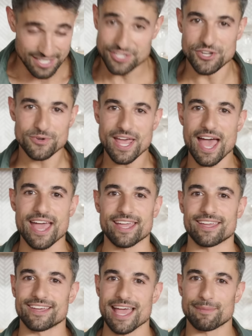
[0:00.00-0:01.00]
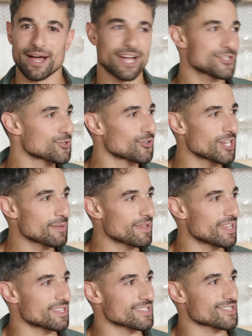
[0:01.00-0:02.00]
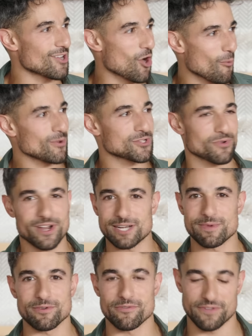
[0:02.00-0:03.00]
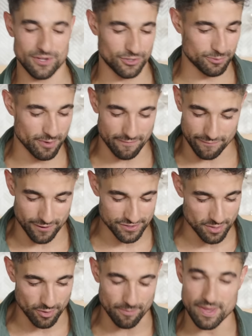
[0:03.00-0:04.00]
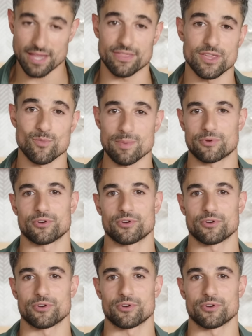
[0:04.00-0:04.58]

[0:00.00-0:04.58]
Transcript: It's a new day and my ice cream is almost ready to be revealed, but first I wanna make the whipped